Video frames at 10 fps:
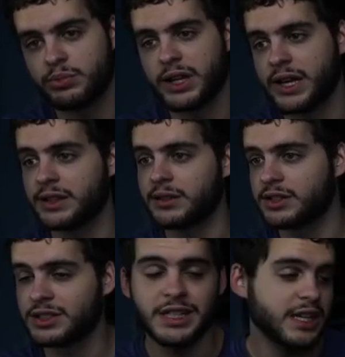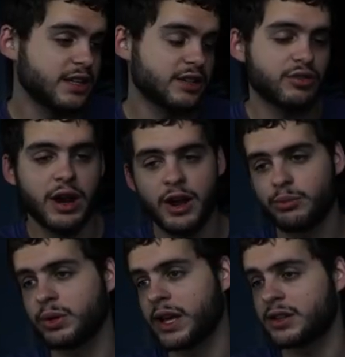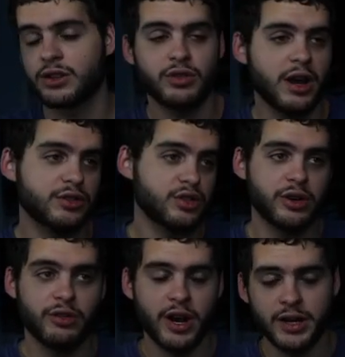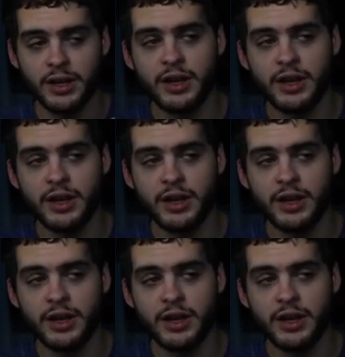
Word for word: plant seed in the ground, plant in the ground tree, right?